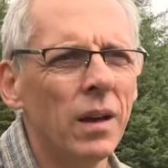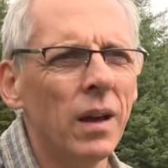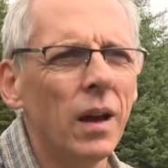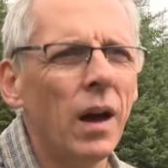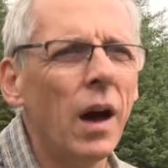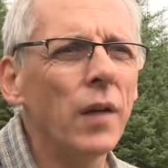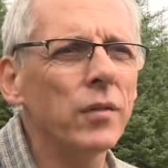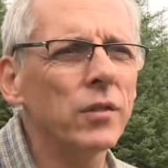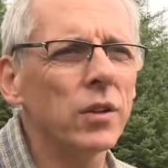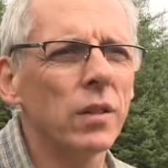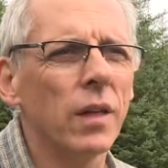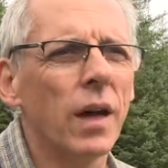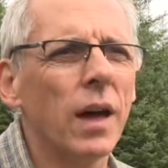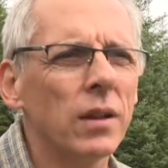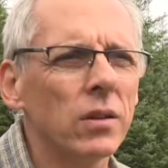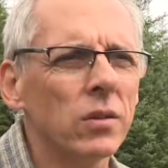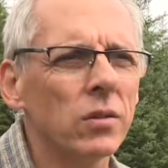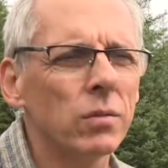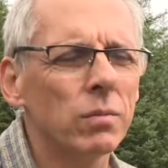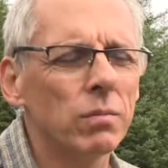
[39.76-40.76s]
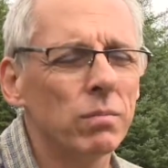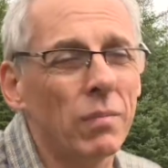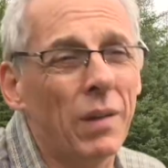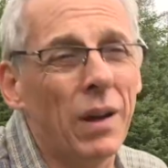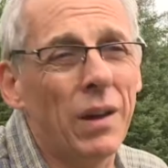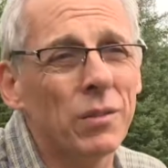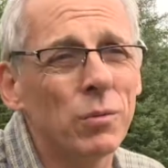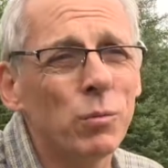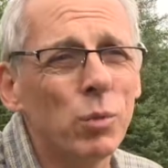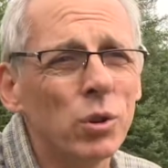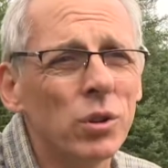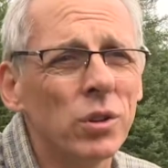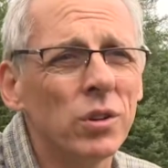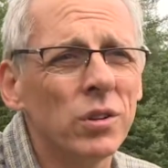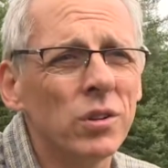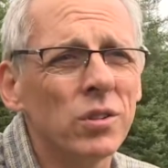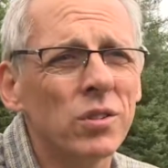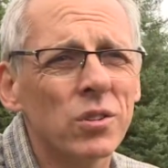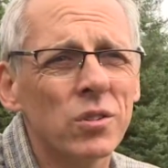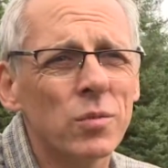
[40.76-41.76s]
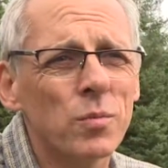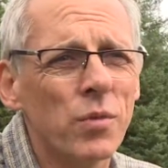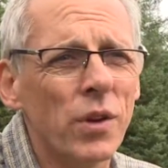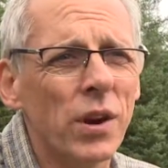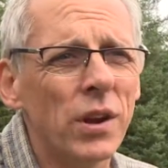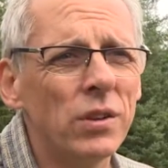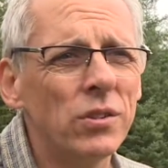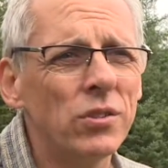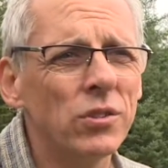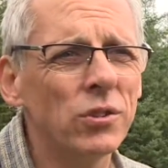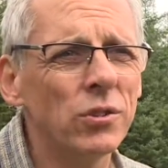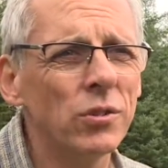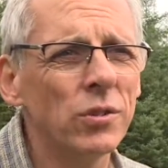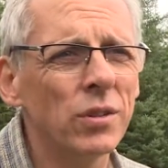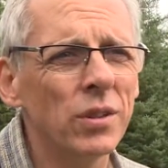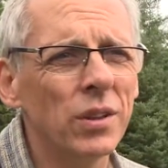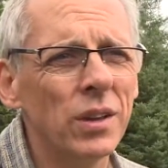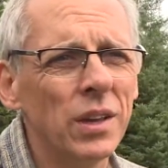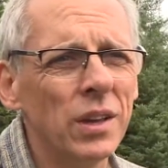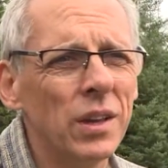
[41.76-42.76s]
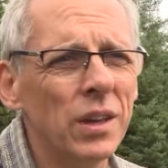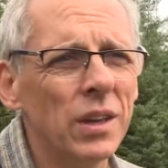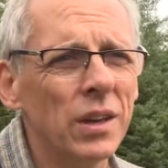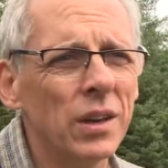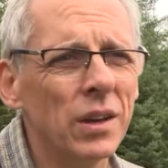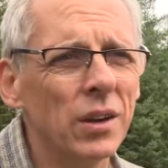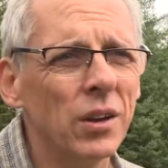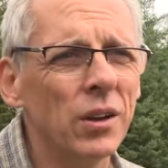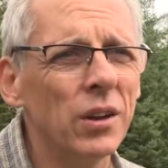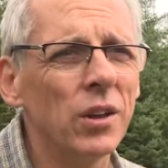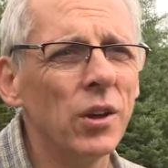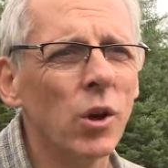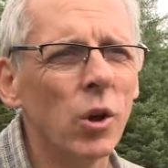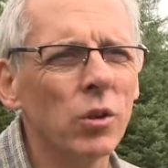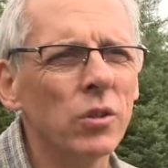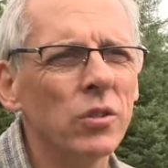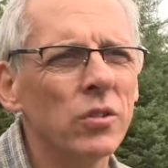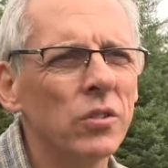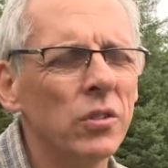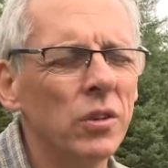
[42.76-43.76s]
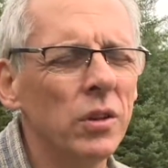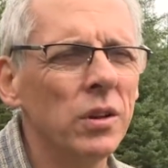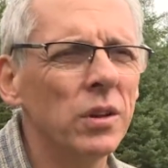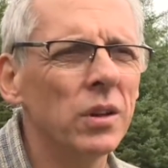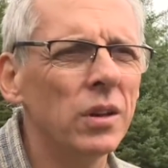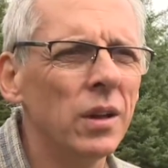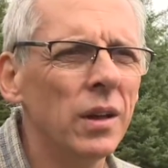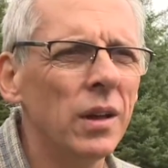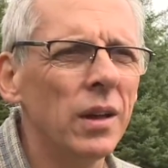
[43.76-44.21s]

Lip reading: After that, as woodlands spread during the early Holocene,